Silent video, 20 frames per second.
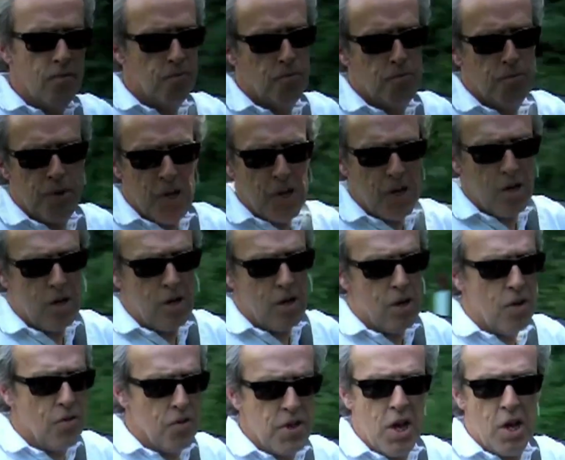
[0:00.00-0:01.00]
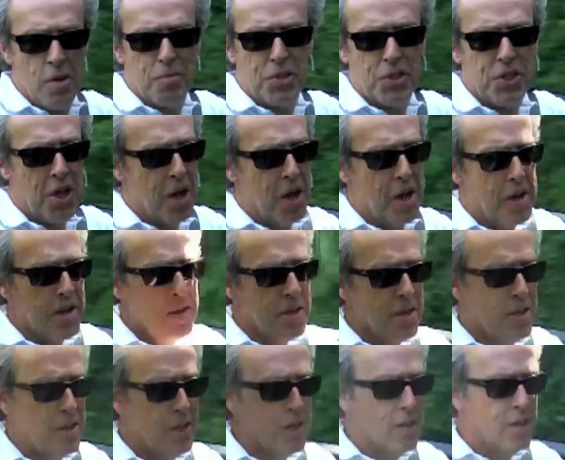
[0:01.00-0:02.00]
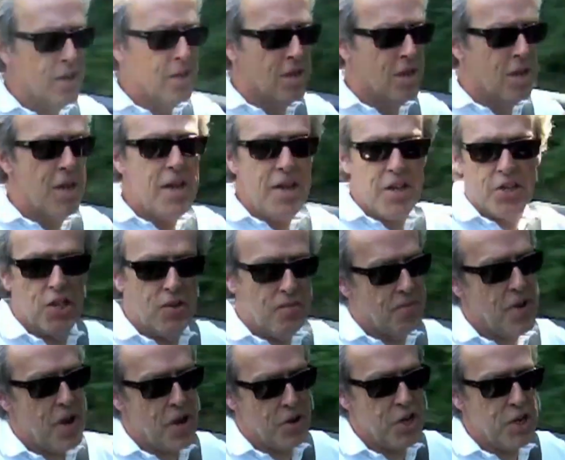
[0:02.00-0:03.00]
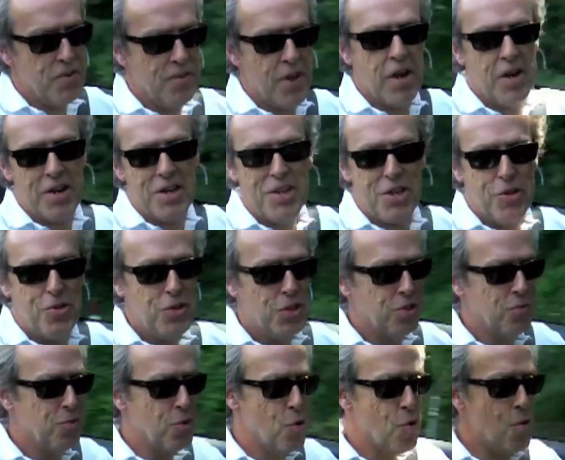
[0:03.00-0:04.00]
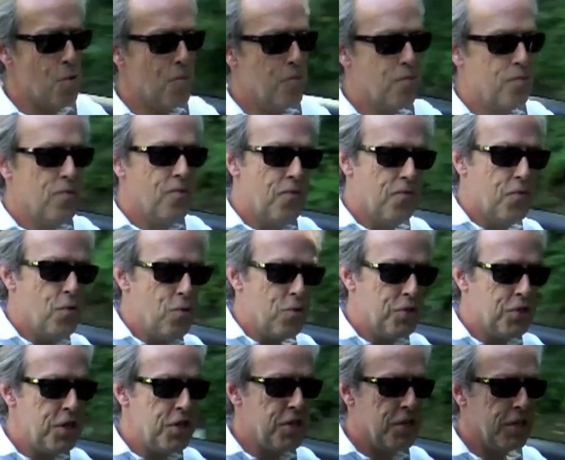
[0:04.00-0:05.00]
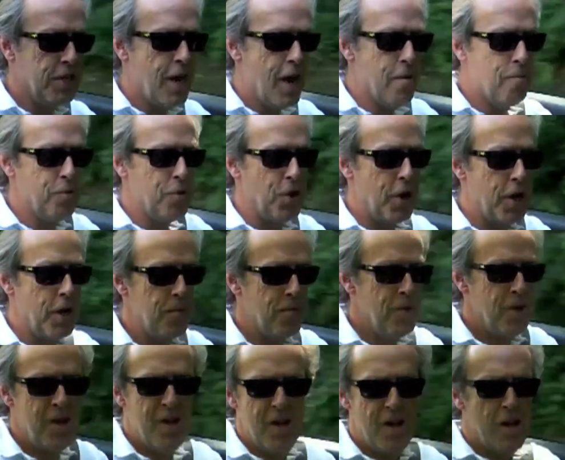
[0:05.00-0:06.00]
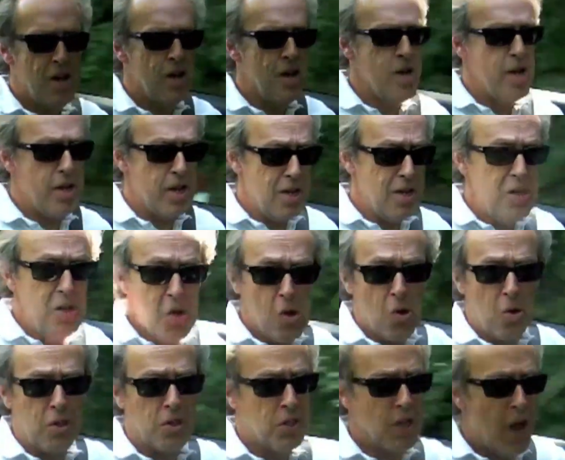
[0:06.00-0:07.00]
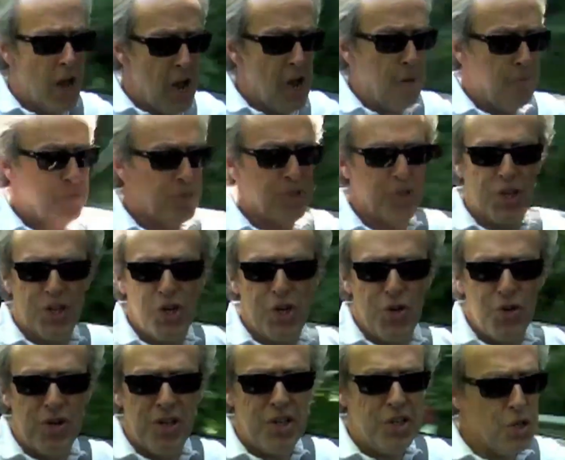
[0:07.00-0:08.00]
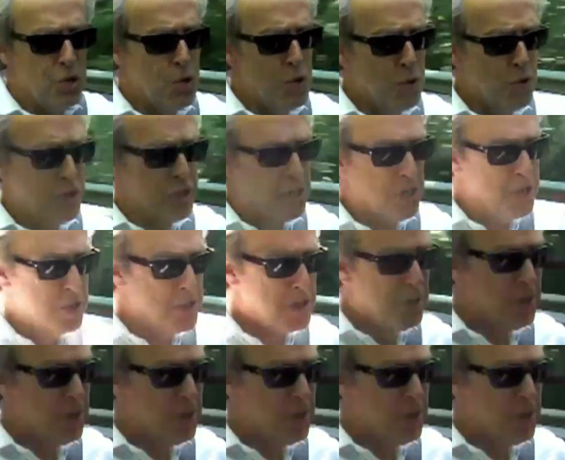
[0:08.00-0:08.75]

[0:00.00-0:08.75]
But on the upside, it's a very, very usable four-seater cabriolet. It looks absolutely gorgeous.